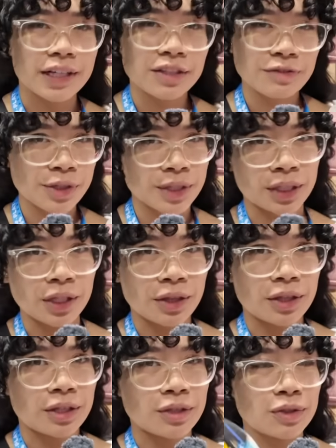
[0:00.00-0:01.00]
As for sticking
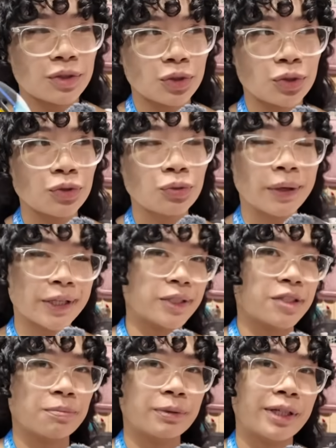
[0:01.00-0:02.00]
things to my
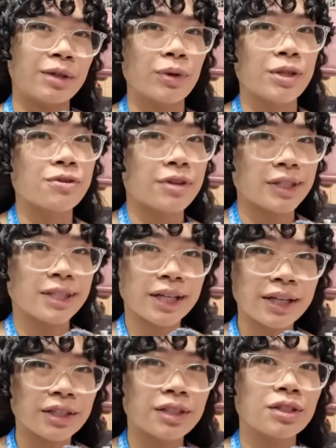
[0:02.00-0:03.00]
display, whether that's
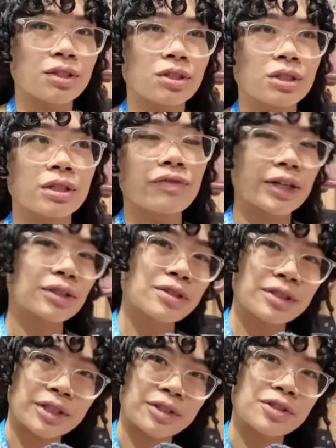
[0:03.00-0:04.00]
signage, vinyl
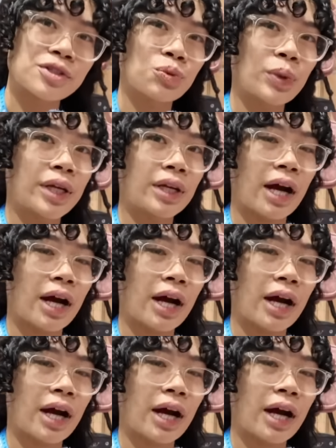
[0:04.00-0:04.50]
stickers when